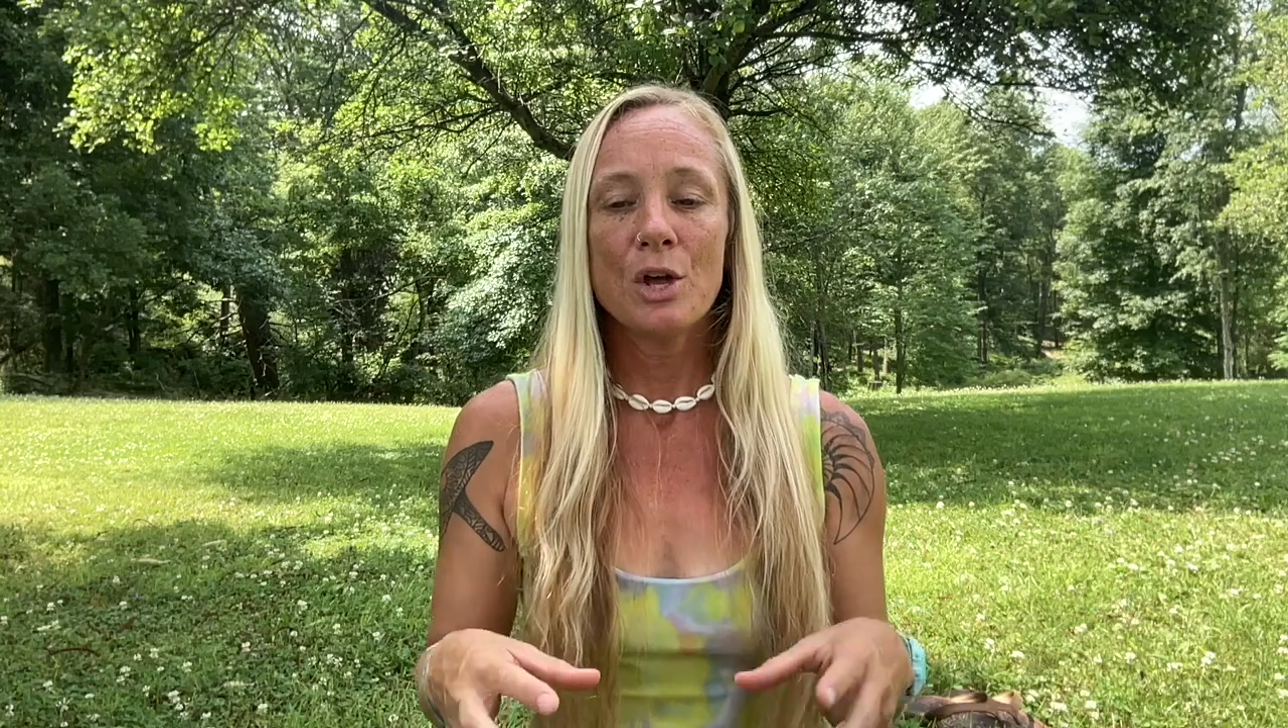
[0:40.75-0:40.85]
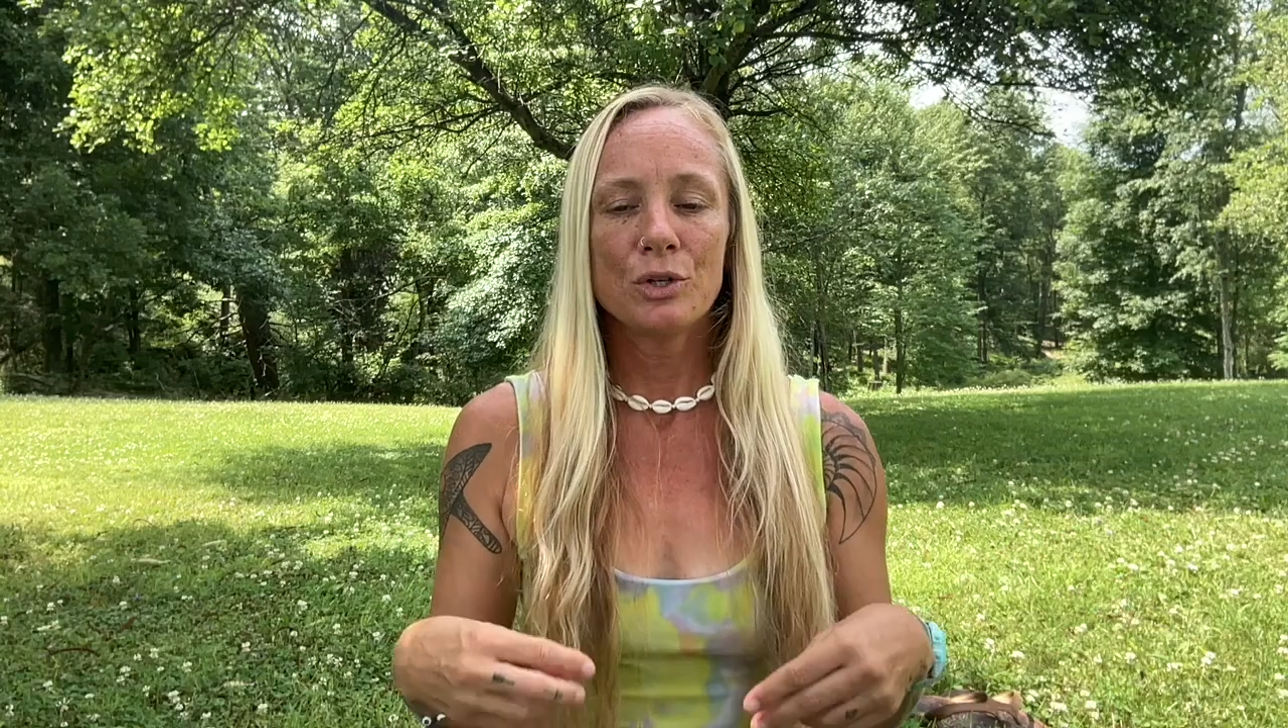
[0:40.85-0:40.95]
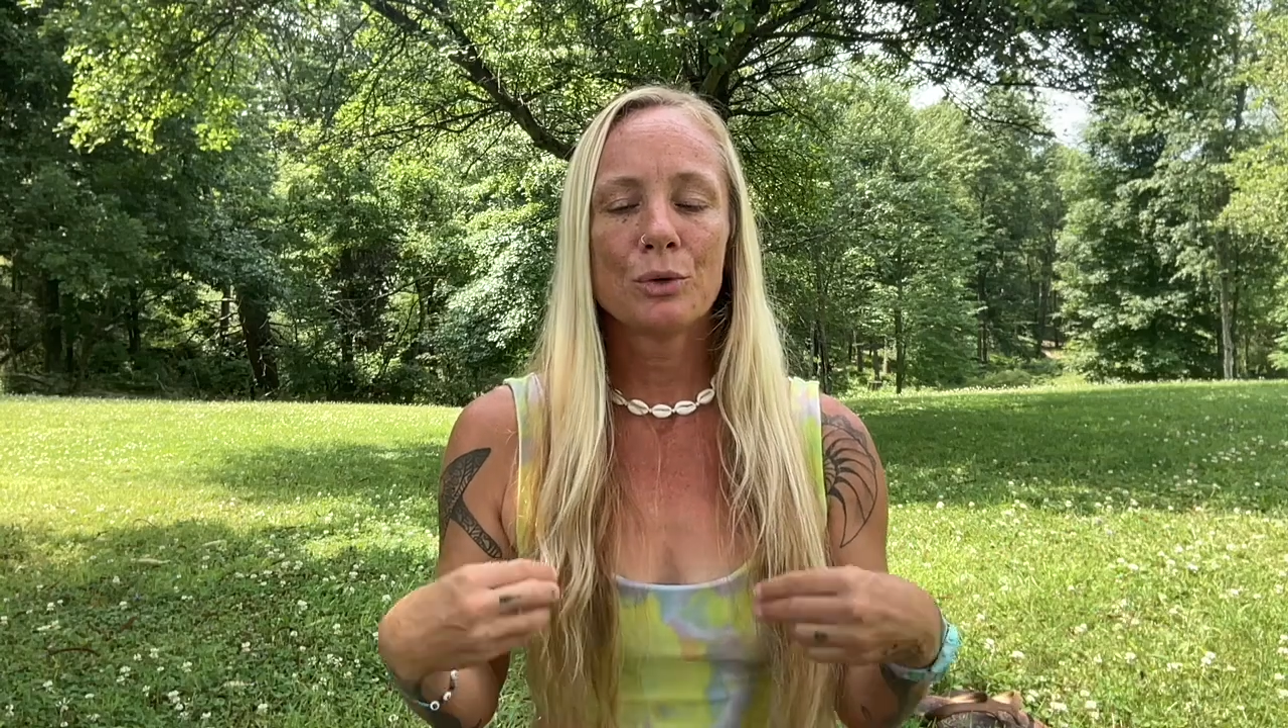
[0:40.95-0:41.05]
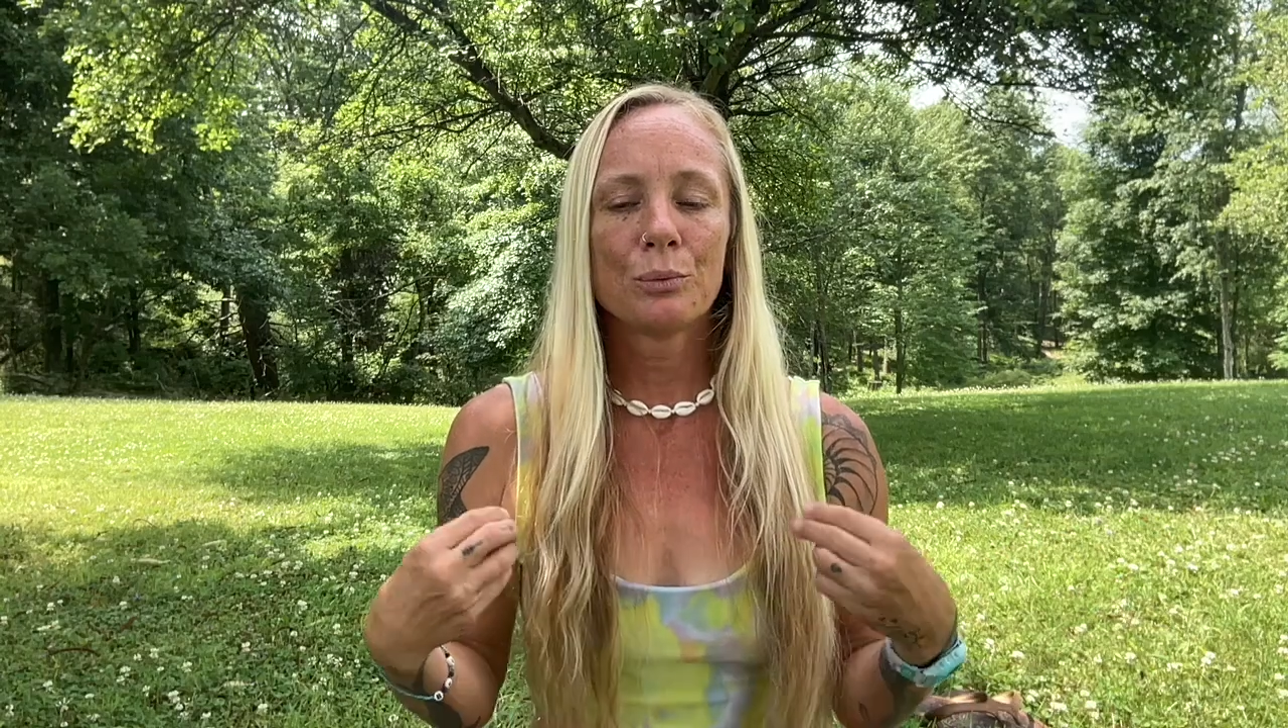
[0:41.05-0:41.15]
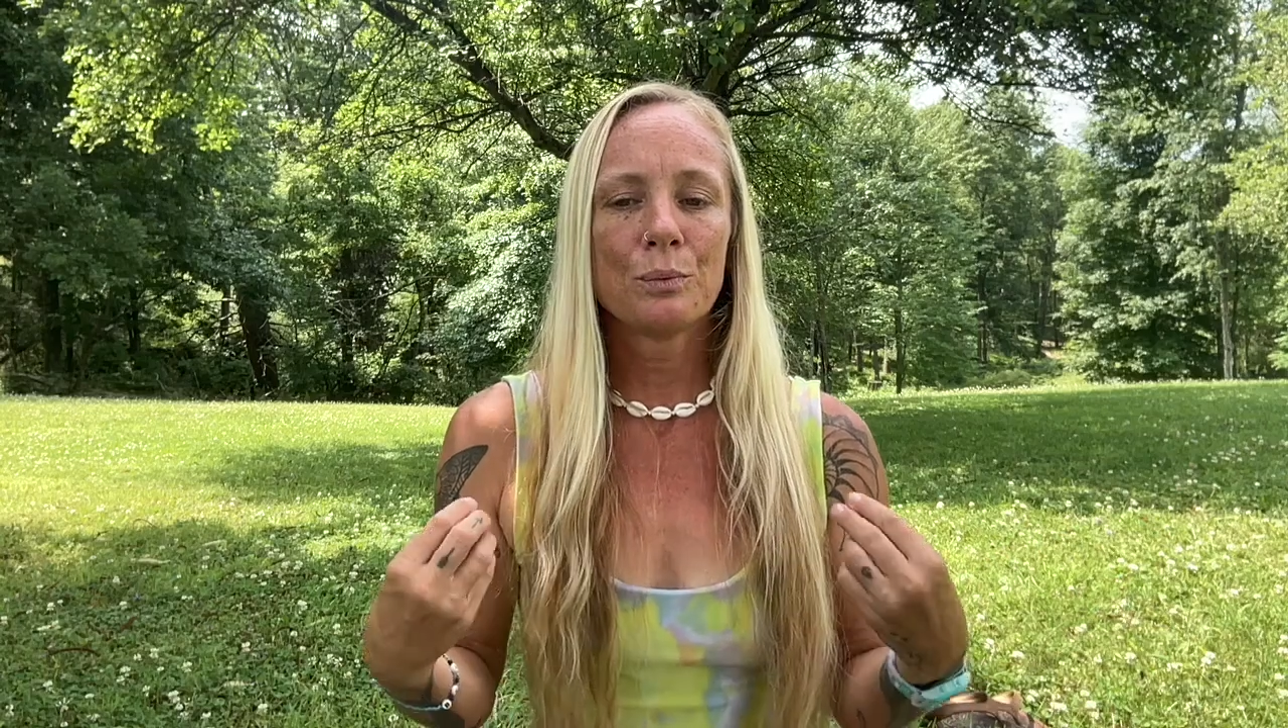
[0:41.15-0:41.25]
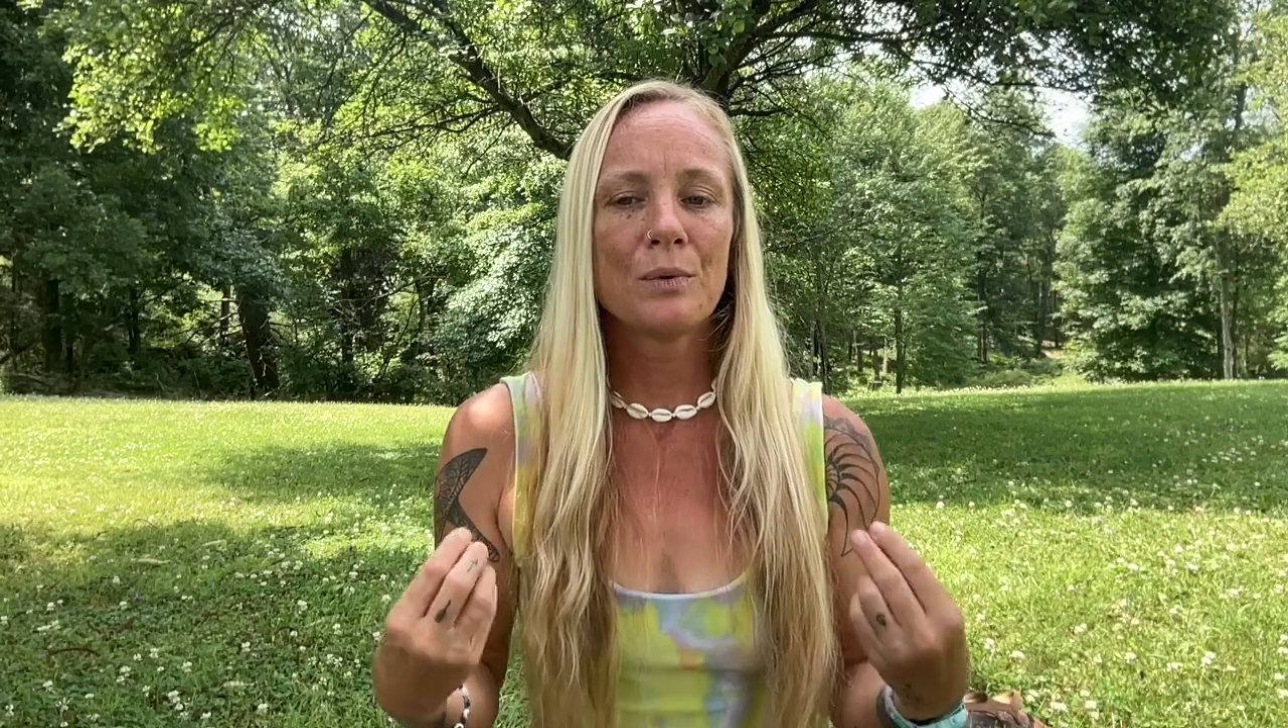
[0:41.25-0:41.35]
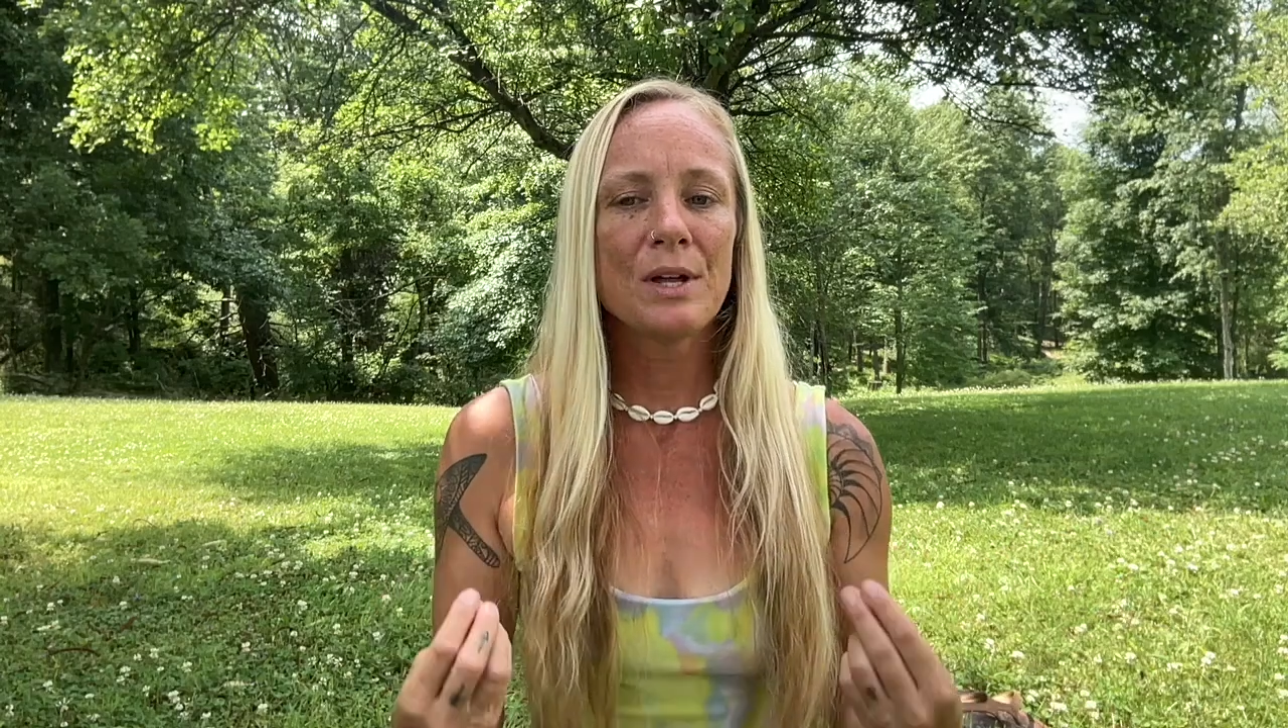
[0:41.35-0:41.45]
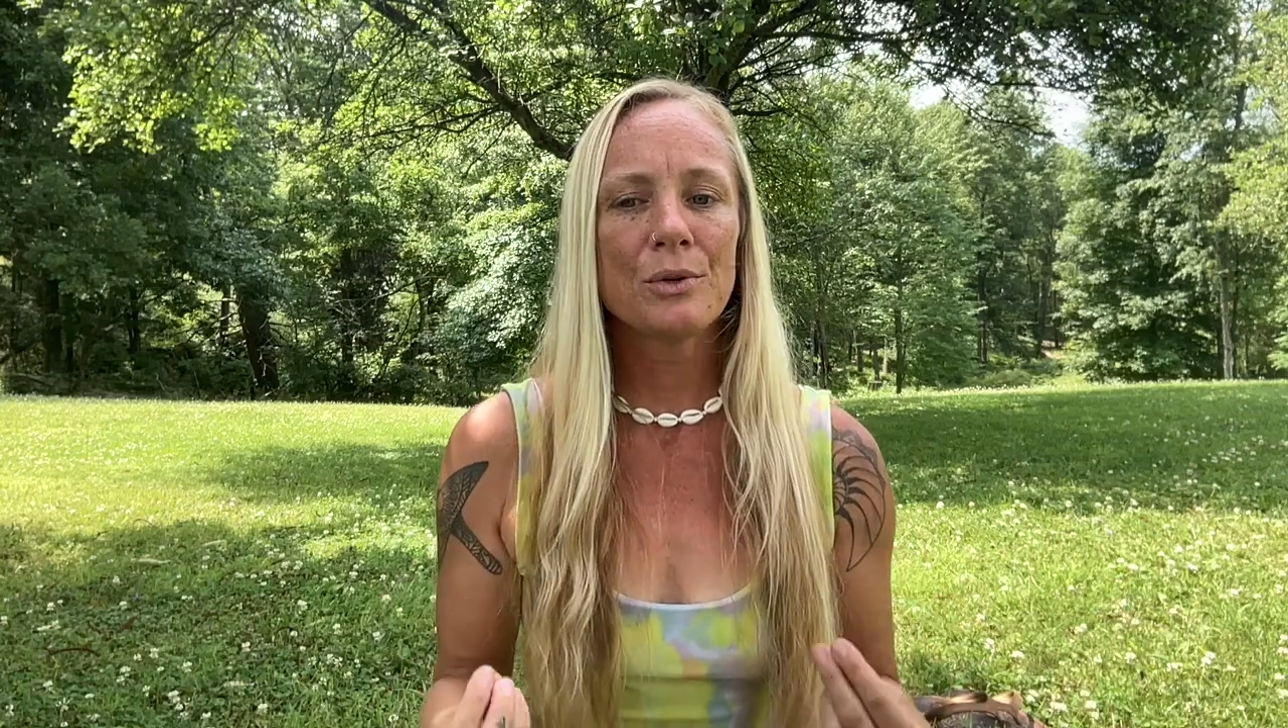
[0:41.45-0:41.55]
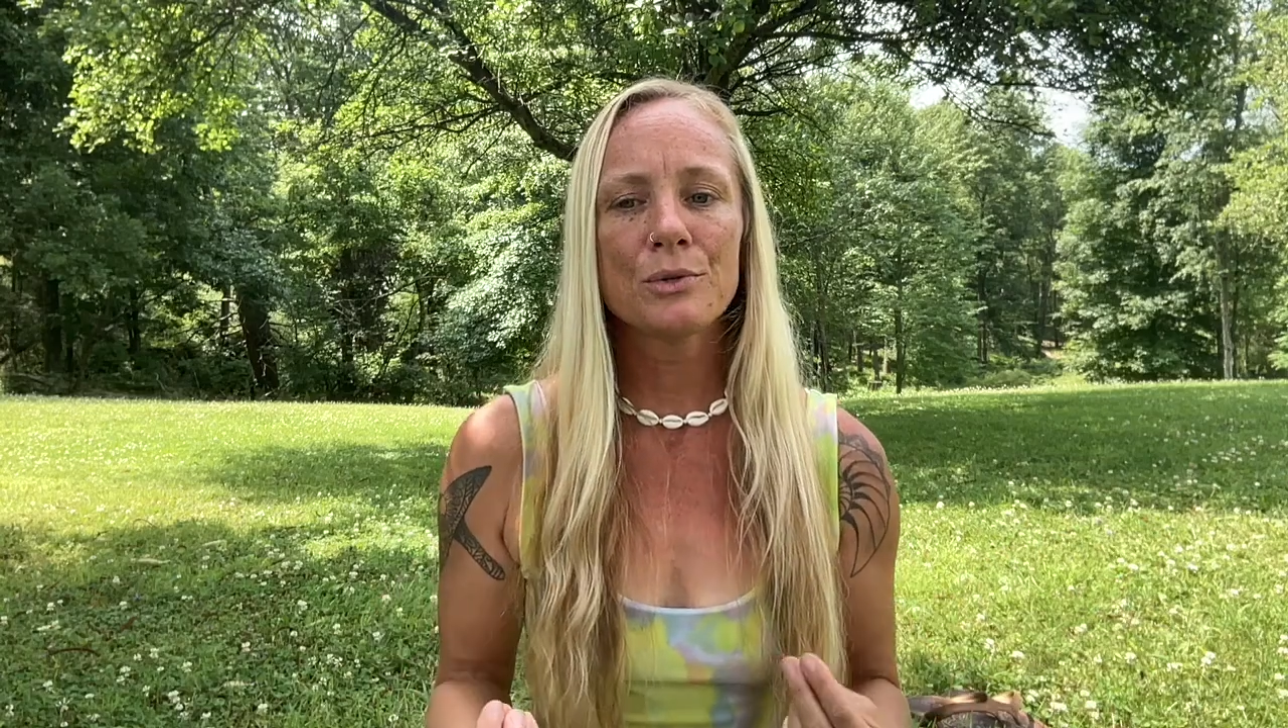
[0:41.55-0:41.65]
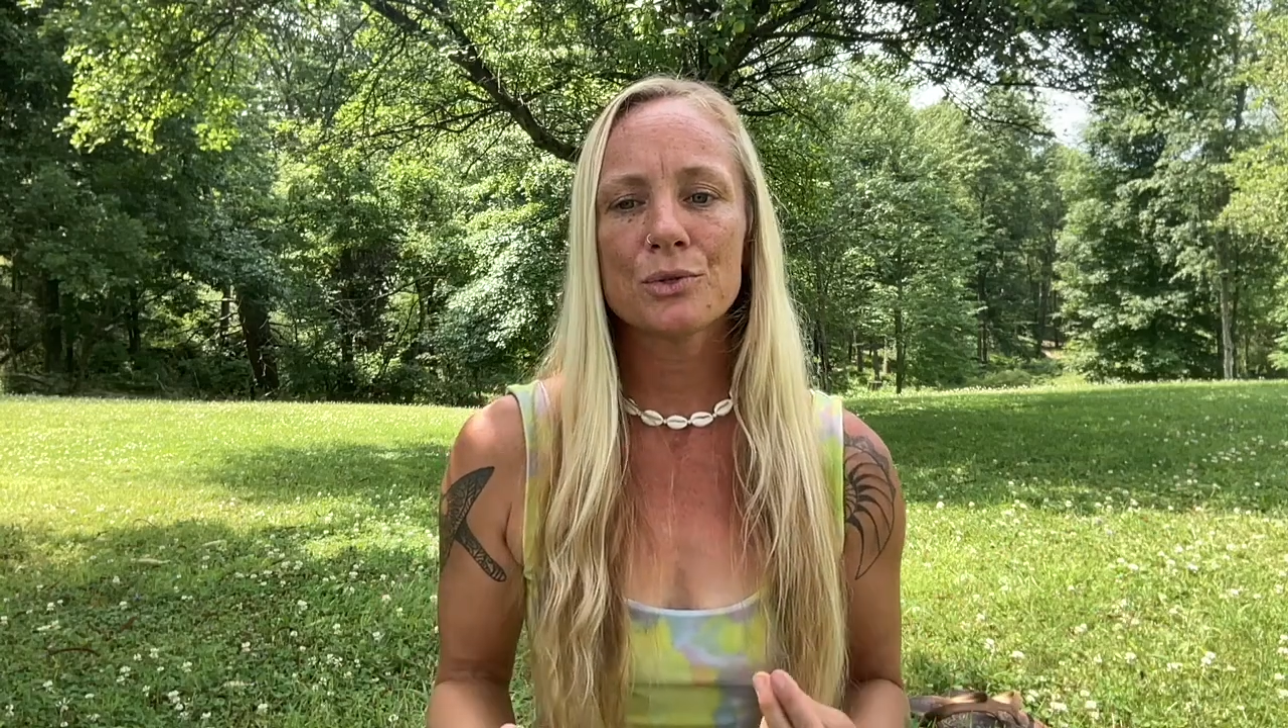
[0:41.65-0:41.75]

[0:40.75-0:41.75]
your real